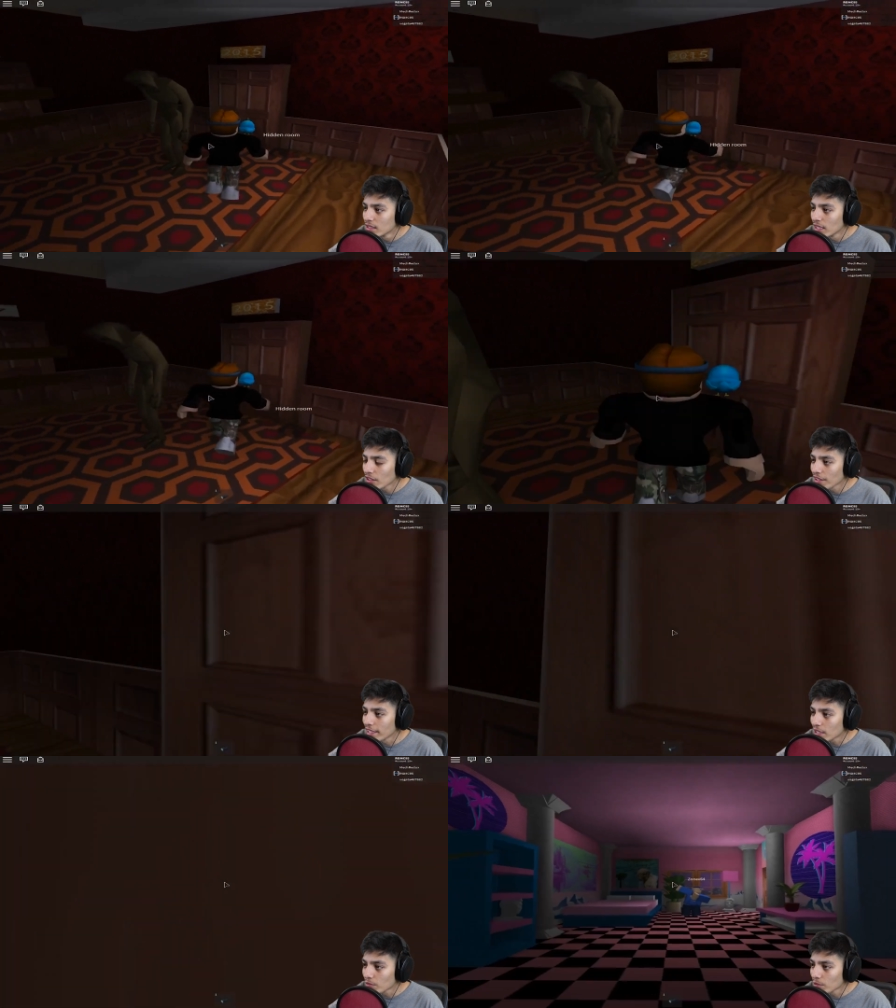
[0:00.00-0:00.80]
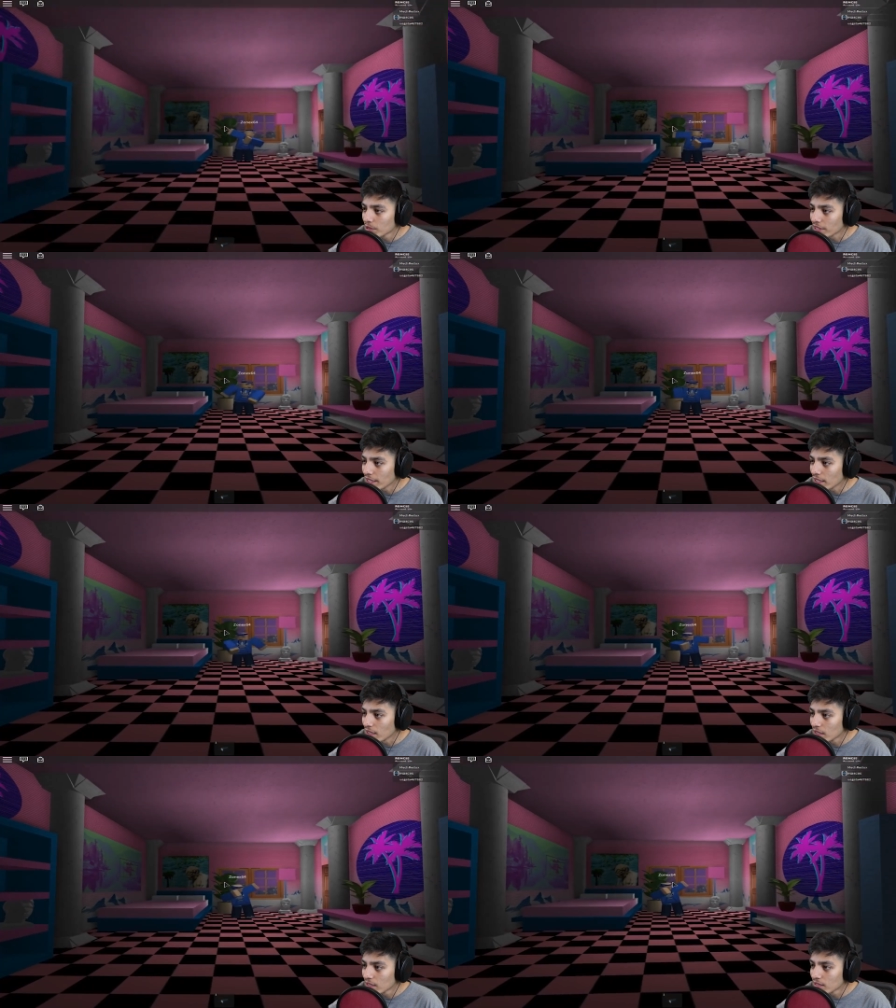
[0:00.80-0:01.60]
Hell, the hidden room is here.
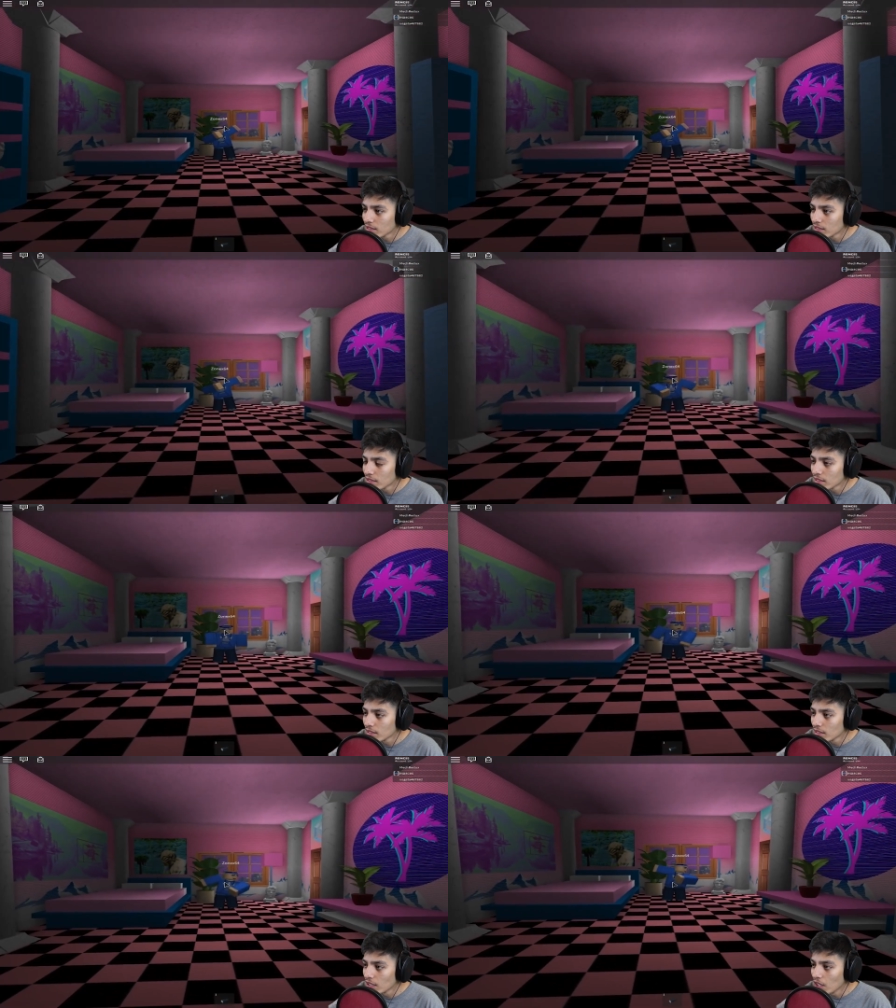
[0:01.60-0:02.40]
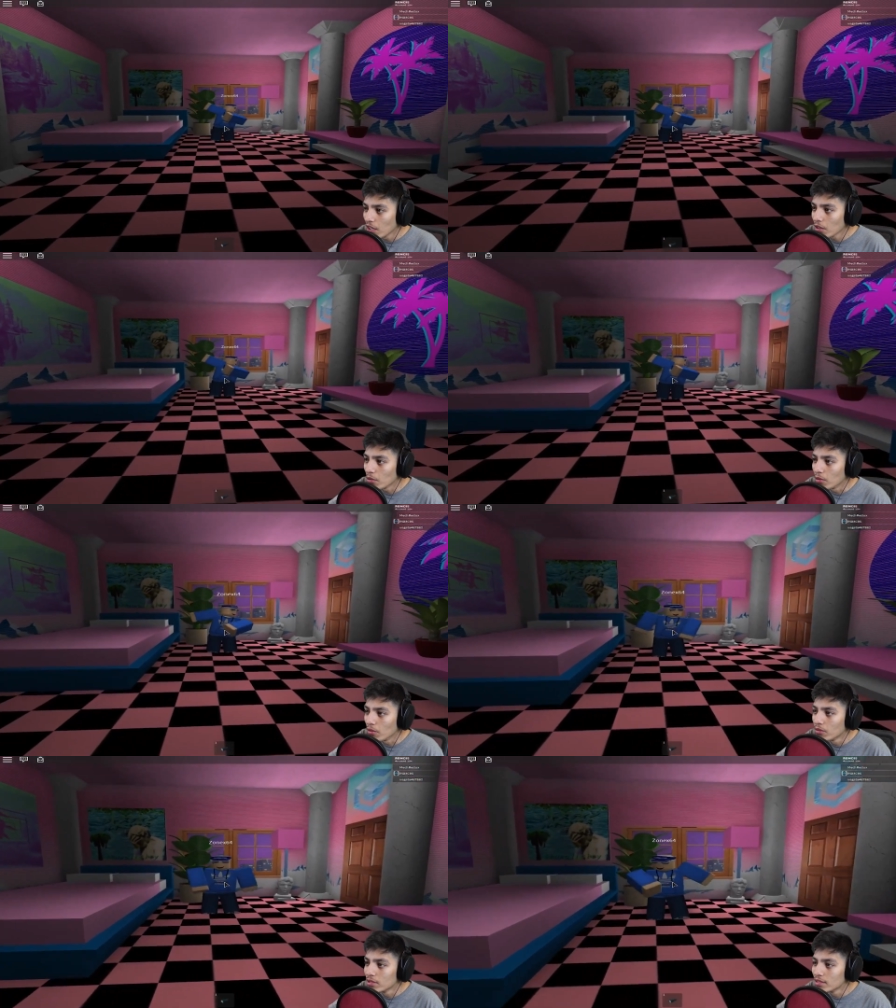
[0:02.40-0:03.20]
Oh,
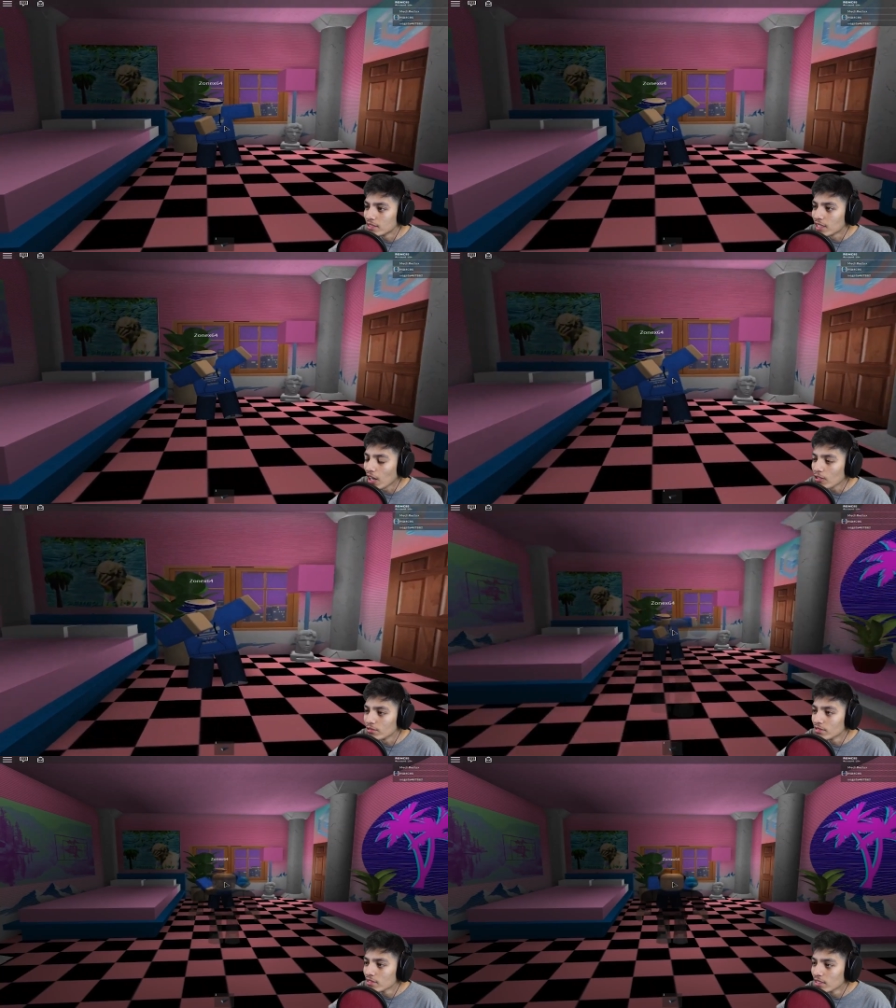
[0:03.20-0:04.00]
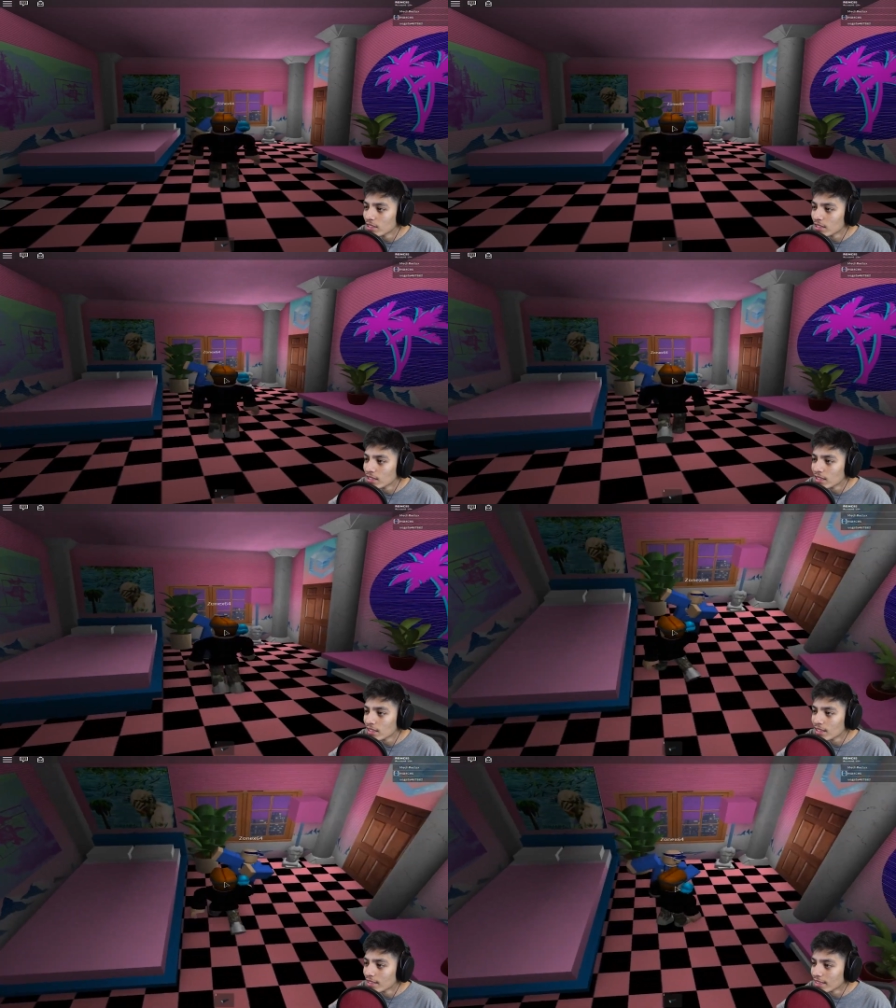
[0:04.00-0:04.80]
zone.
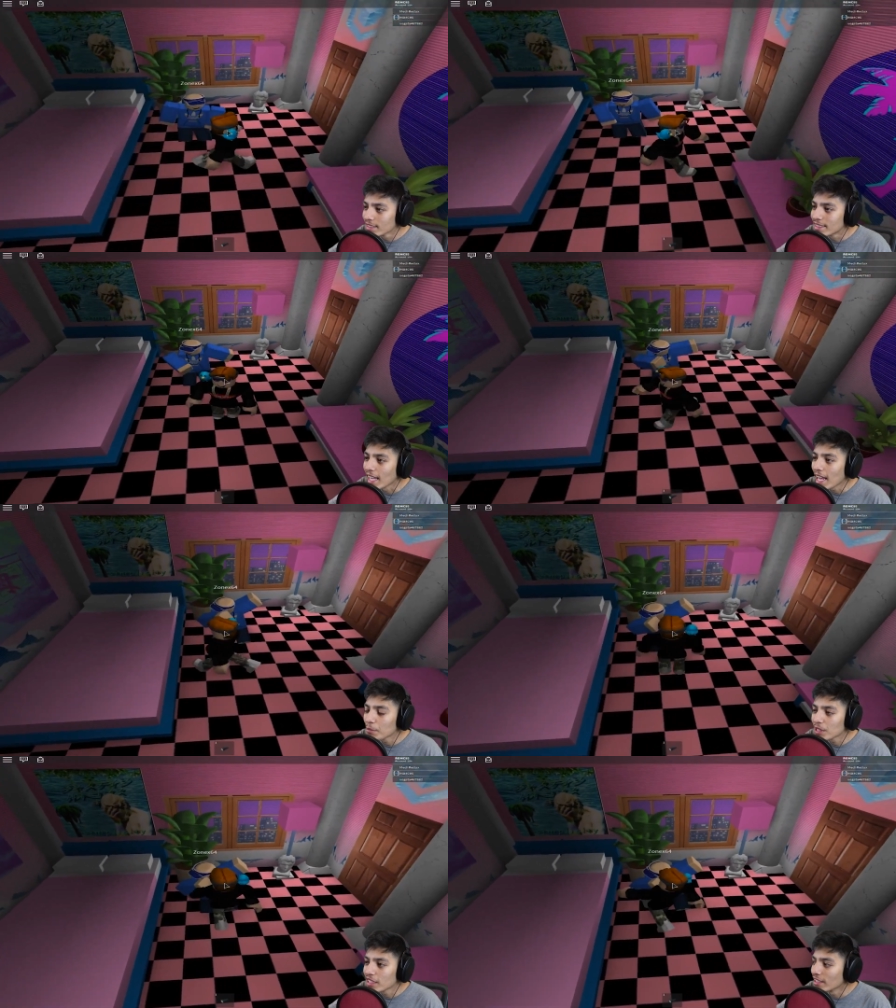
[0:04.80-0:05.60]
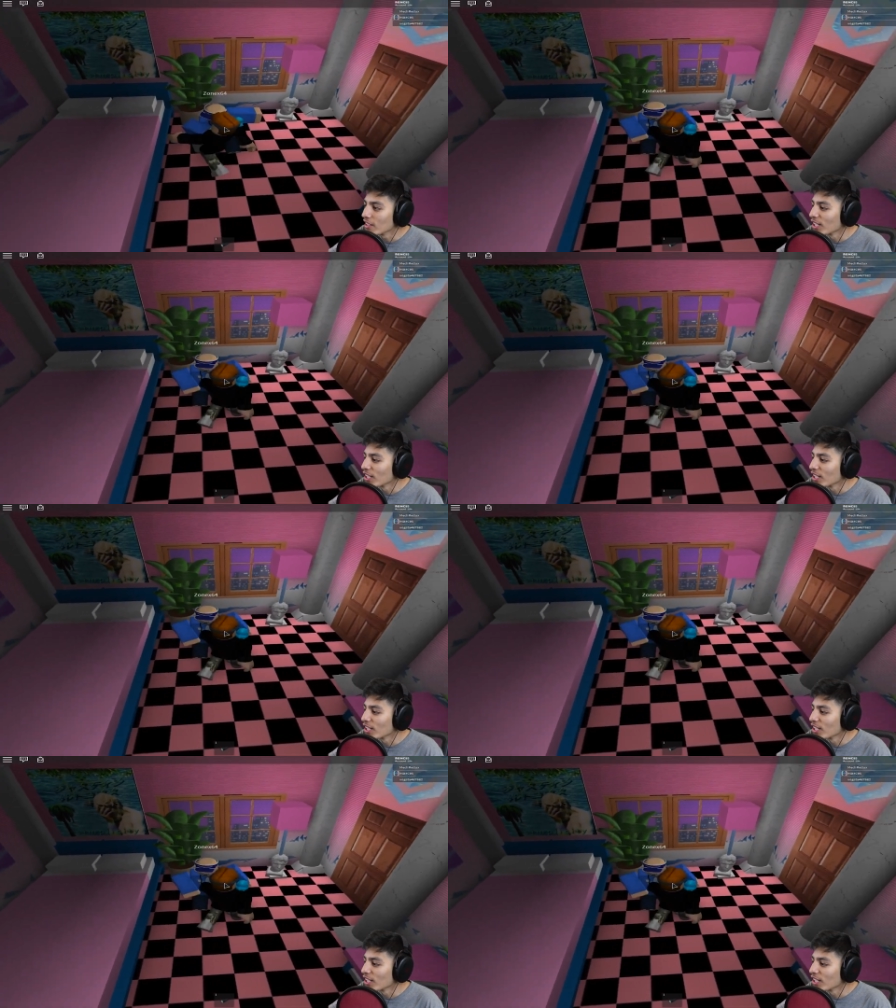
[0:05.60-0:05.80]
He's dabbing here.